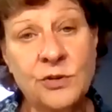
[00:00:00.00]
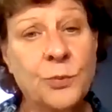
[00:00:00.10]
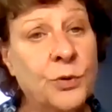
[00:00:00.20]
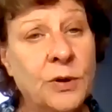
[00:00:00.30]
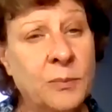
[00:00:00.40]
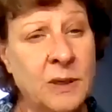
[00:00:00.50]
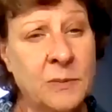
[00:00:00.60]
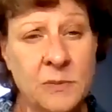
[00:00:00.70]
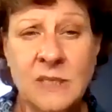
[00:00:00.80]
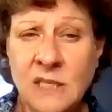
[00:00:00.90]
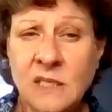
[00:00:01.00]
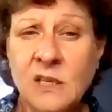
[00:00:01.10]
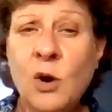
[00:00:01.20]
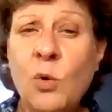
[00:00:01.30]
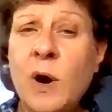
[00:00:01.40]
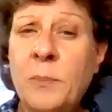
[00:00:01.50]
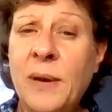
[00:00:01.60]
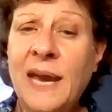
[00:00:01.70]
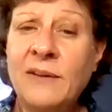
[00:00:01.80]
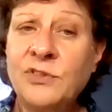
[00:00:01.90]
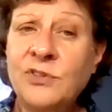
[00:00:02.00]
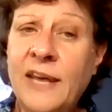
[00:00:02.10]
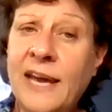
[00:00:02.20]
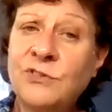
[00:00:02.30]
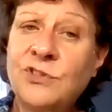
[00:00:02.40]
their premiums did go up after that.